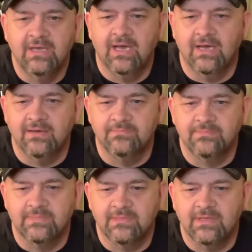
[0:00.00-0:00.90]

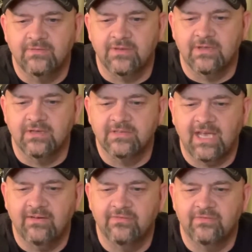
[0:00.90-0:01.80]
If it does
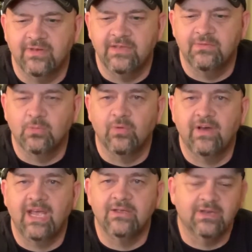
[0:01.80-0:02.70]
have even more
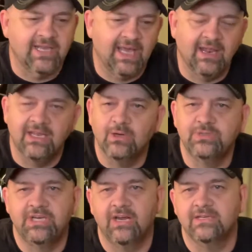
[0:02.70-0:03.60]
value than that, I know
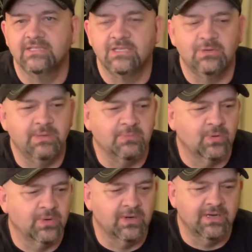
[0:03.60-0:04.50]
sharing's a little bit
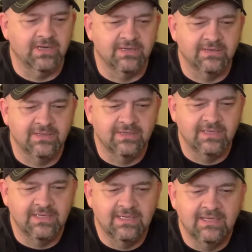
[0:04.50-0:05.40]
more of
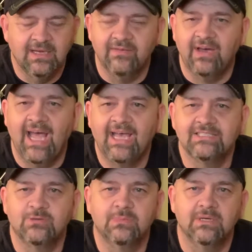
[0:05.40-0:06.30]
a
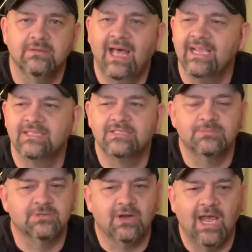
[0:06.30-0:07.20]
hassle, but like and
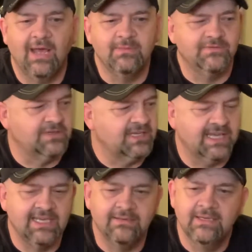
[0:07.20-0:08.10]
subscribe if you can.